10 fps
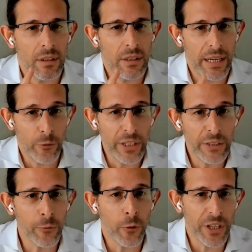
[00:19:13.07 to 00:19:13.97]
the
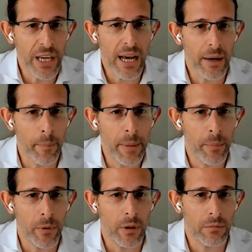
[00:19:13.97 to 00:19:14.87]
risk for young
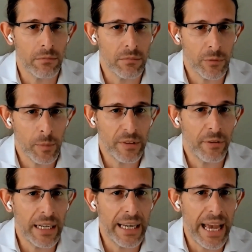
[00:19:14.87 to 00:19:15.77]
people,
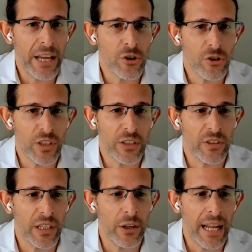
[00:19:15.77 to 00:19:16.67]
specifically age
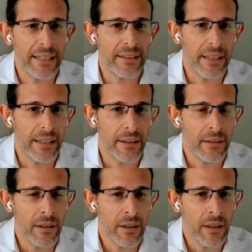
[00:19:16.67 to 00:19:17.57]
16 and 19,
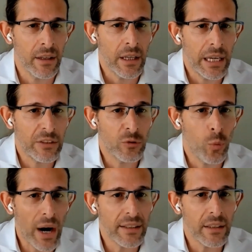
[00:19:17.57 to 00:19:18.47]
is
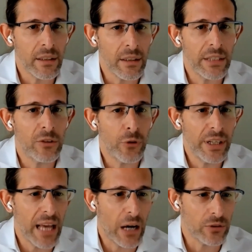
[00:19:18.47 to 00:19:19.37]
1 in
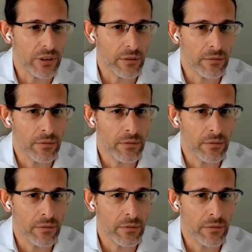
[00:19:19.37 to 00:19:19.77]
3,000.